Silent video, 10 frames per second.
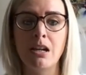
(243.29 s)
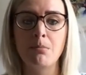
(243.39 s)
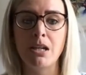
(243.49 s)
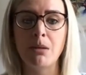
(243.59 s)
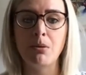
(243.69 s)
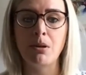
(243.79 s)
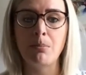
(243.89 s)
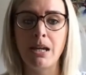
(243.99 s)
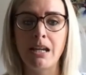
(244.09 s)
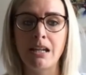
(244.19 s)
people are
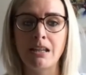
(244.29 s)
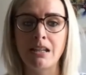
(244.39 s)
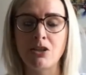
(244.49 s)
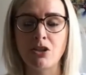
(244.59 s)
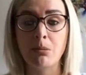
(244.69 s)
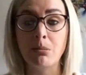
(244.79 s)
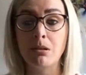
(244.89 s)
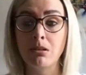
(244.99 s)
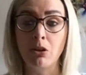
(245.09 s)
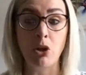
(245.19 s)
picking these up
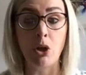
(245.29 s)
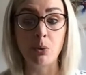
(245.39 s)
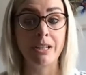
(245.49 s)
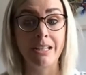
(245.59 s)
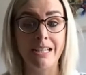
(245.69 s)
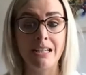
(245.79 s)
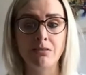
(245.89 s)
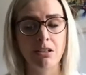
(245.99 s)
locally,